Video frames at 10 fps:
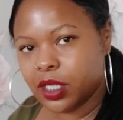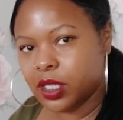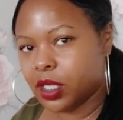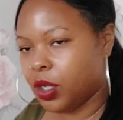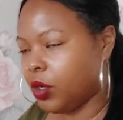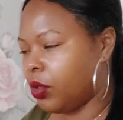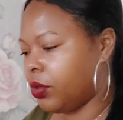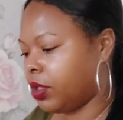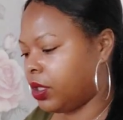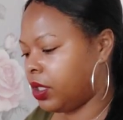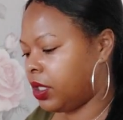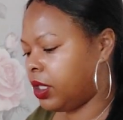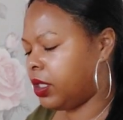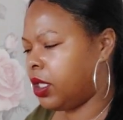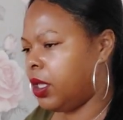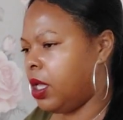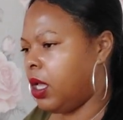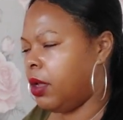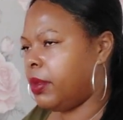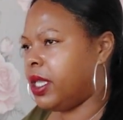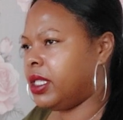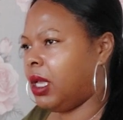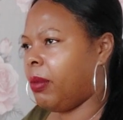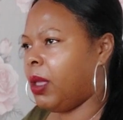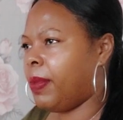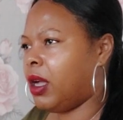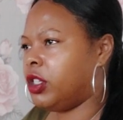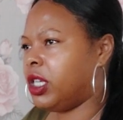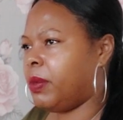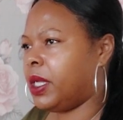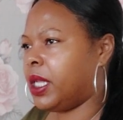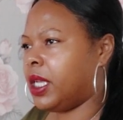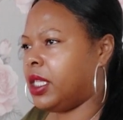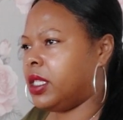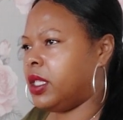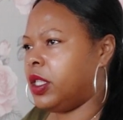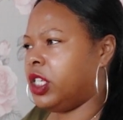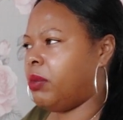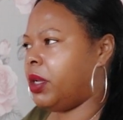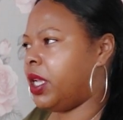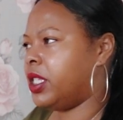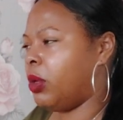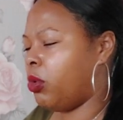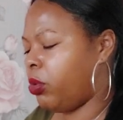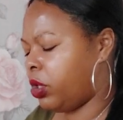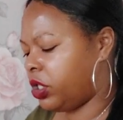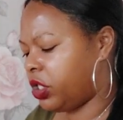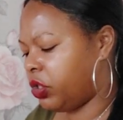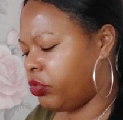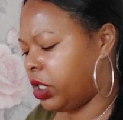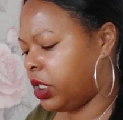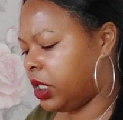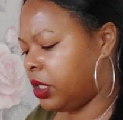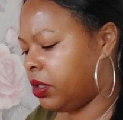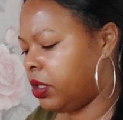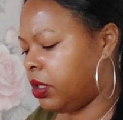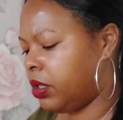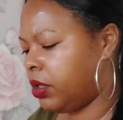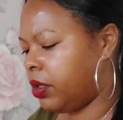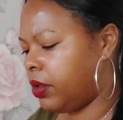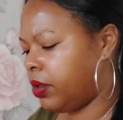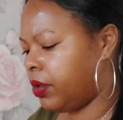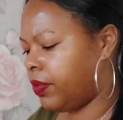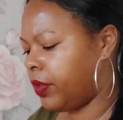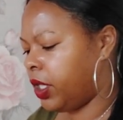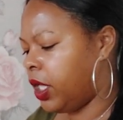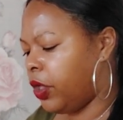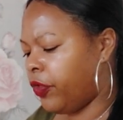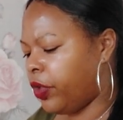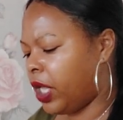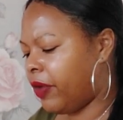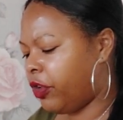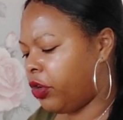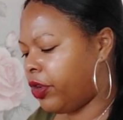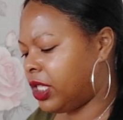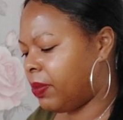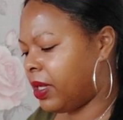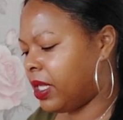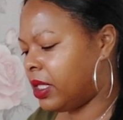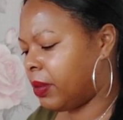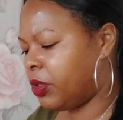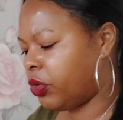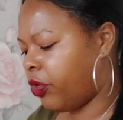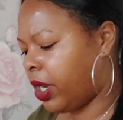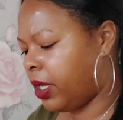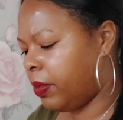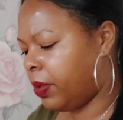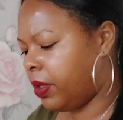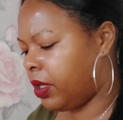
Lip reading: So, please tell me about Geminis, the Geminis that will watch this reading. If you haven't already, please subscribe.